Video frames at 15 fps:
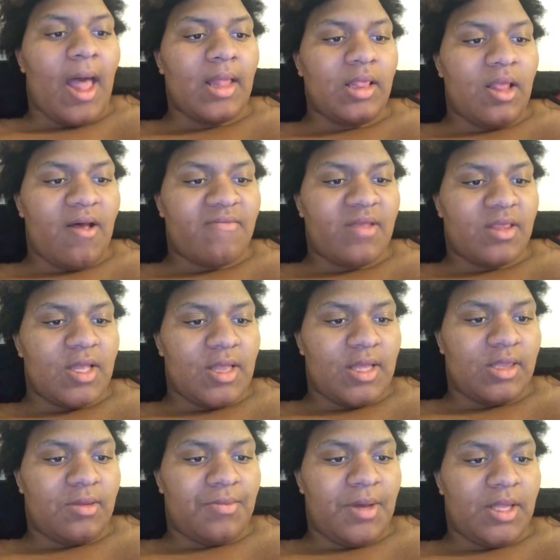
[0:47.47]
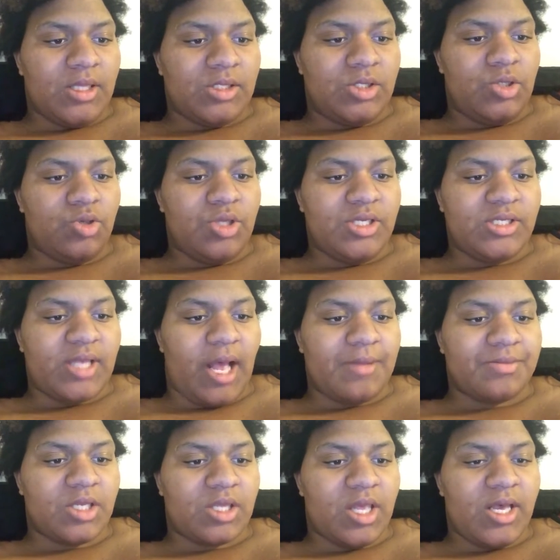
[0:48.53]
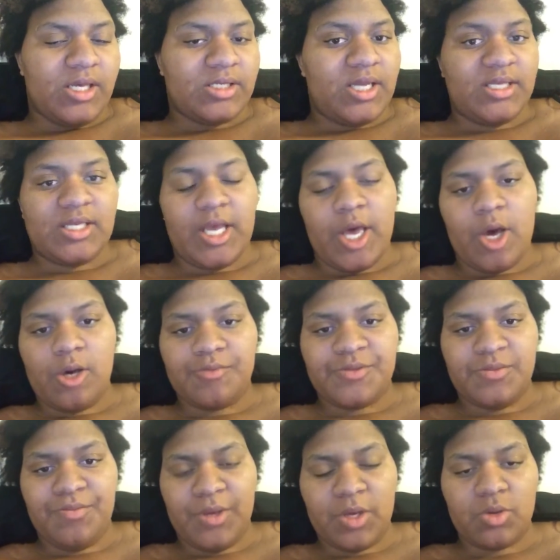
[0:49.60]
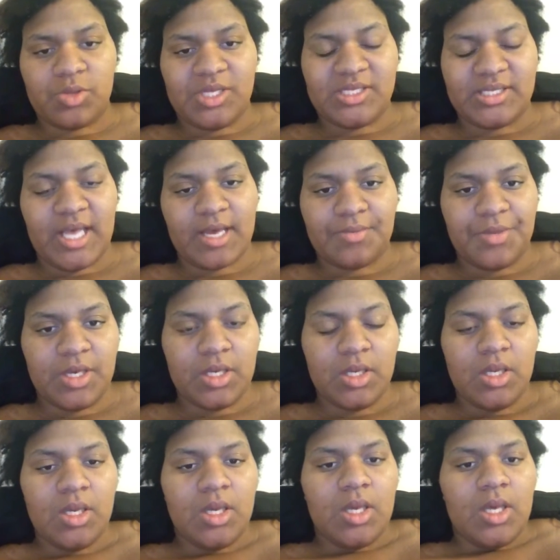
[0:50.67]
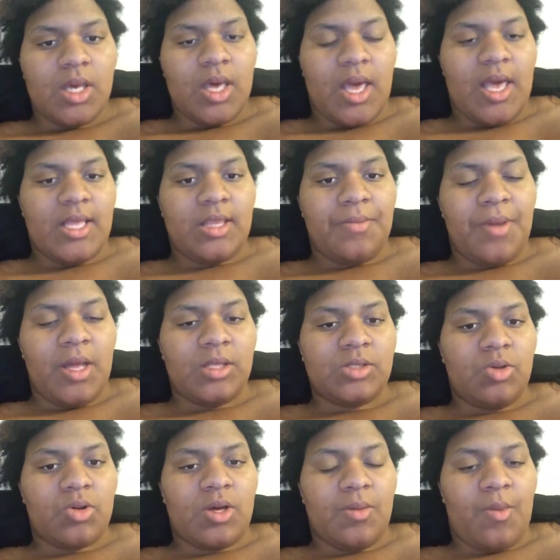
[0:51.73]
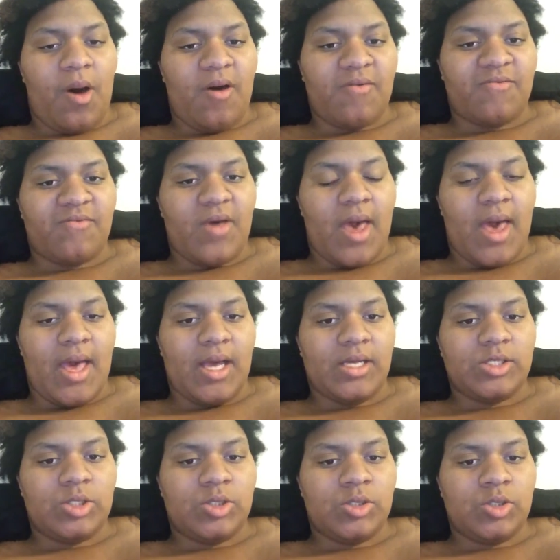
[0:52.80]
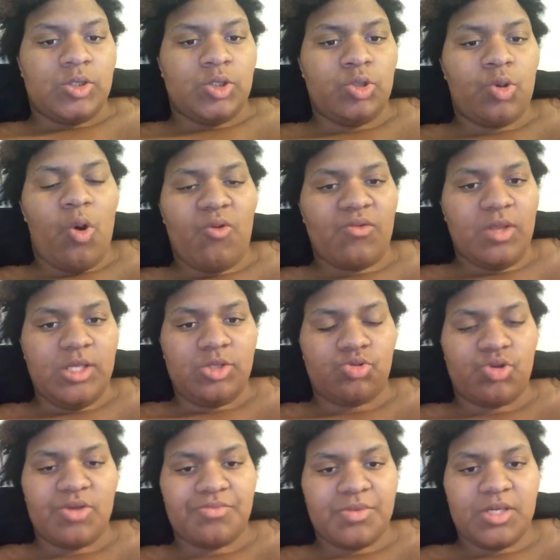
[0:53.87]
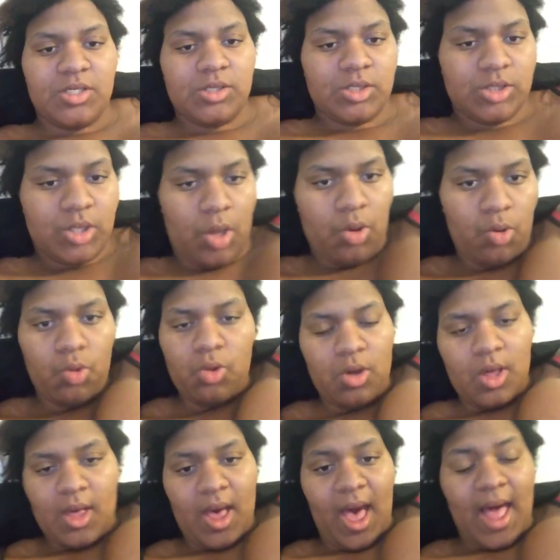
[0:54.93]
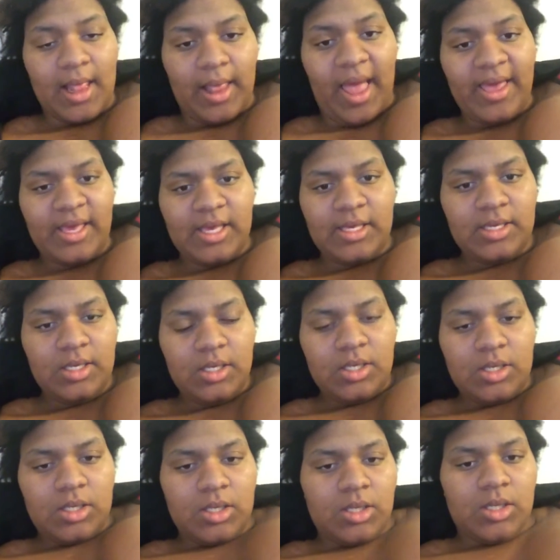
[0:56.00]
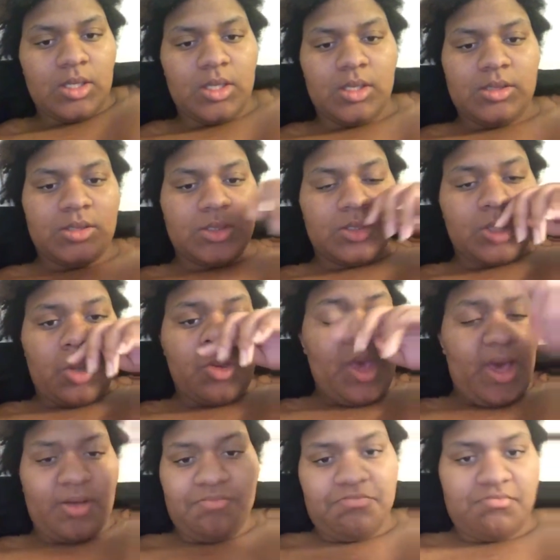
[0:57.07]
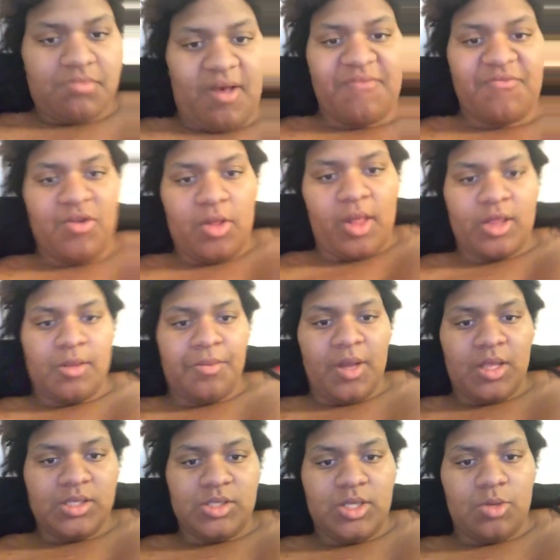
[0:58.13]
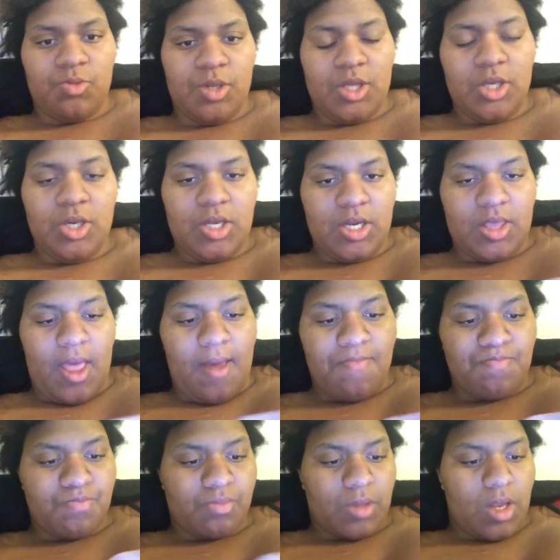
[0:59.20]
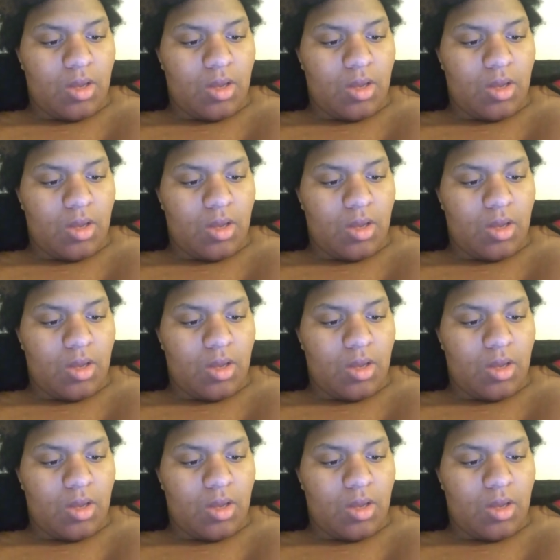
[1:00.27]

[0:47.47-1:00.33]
I love that they let the Bellas do these types of things because it helps build the segment, and the Bellas don't come off as too overly scripted. So I like it. So yeah, I feel like the Bellas did really good in that.